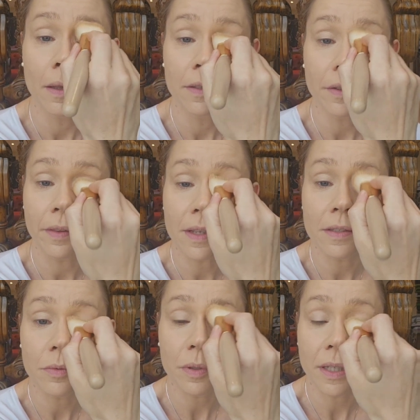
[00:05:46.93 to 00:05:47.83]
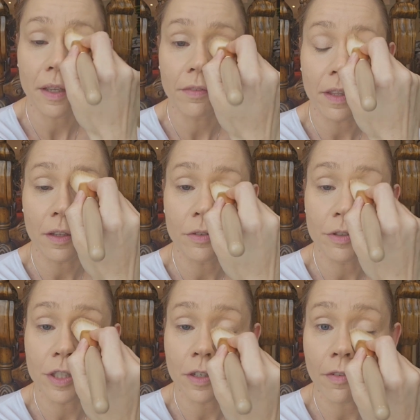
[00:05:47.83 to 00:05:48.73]
So this will give the
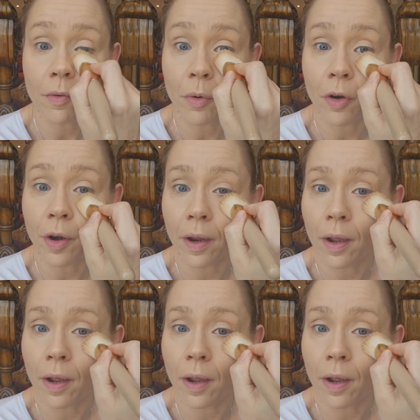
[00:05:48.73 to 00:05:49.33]
illusion of a more